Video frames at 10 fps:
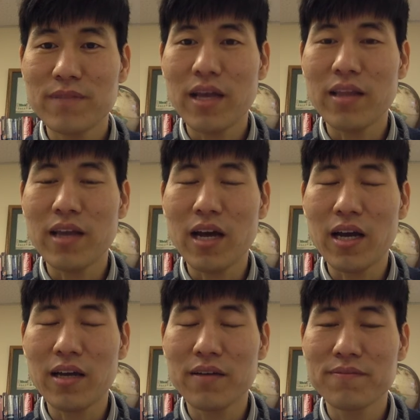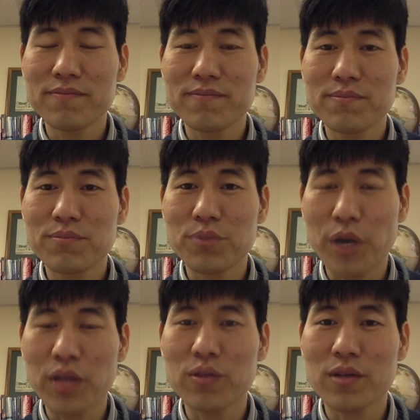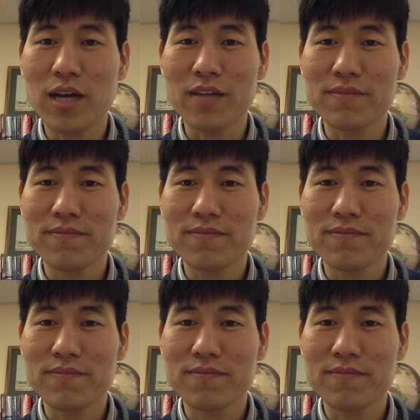And I pray to God.